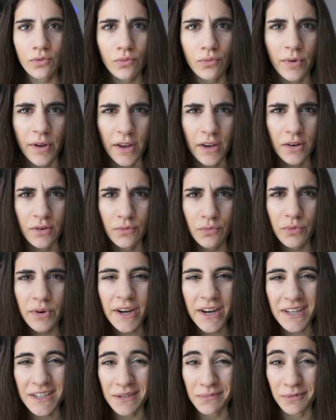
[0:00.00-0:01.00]
Wait, we
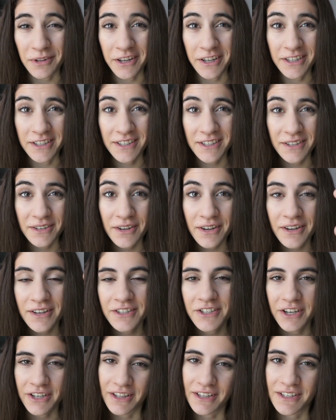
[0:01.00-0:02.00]
need some lights.
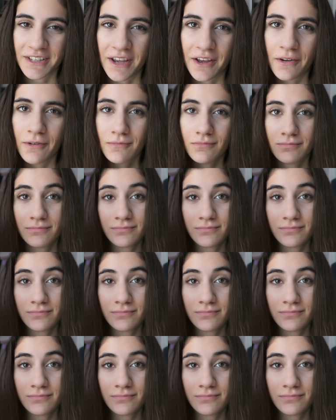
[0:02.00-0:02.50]
Check this out.